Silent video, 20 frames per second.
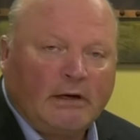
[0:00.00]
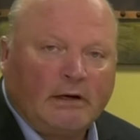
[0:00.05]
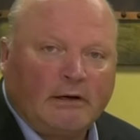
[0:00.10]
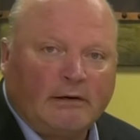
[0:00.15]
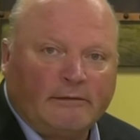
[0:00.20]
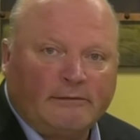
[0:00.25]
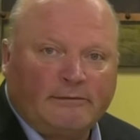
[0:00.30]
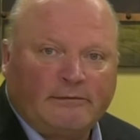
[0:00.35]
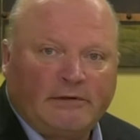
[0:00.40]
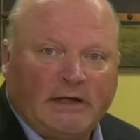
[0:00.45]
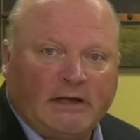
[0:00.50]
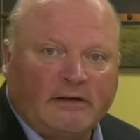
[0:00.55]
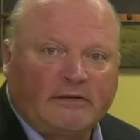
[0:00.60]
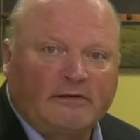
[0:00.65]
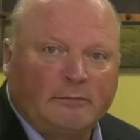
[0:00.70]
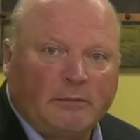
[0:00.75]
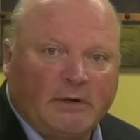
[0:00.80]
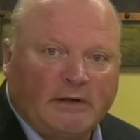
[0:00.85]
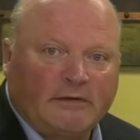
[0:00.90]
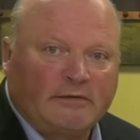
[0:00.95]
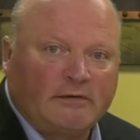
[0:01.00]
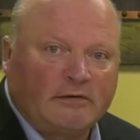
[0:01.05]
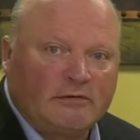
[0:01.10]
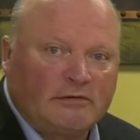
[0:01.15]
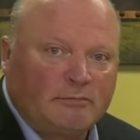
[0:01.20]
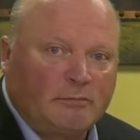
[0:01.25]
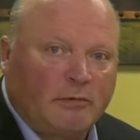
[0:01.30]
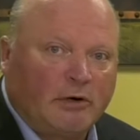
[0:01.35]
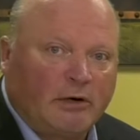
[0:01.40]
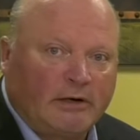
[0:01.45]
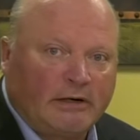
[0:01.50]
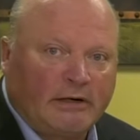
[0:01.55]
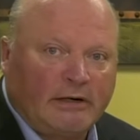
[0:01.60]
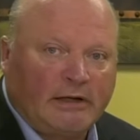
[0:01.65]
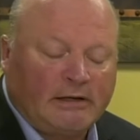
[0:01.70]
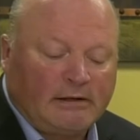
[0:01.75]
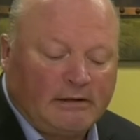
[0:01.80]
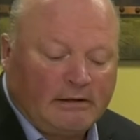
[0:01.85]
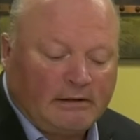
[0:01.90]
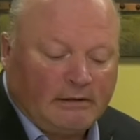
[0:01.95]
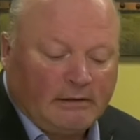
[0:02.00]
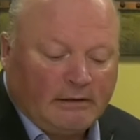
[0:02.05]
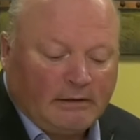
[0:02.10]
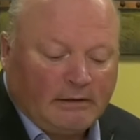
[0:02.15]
of text message marketing.